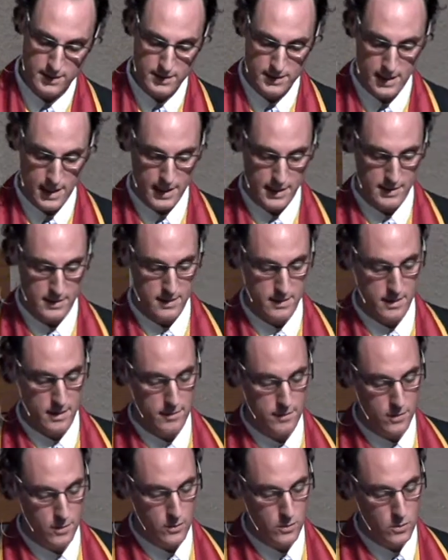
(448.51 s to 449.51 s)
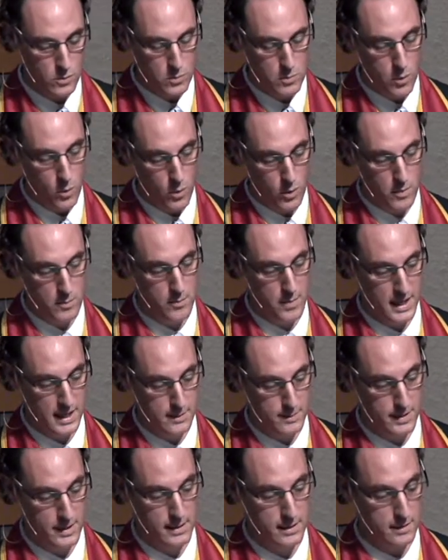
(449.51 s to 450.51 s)
sight of her newborn
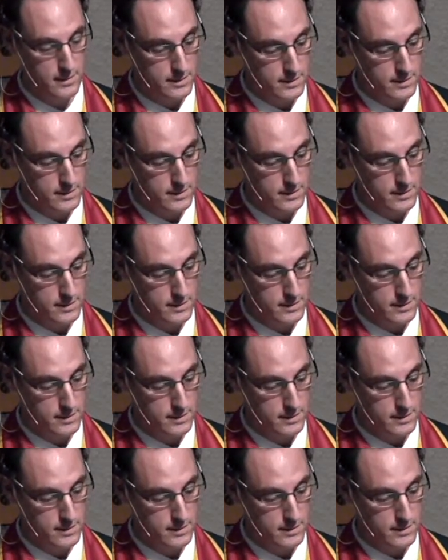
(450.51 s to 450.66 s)
baby.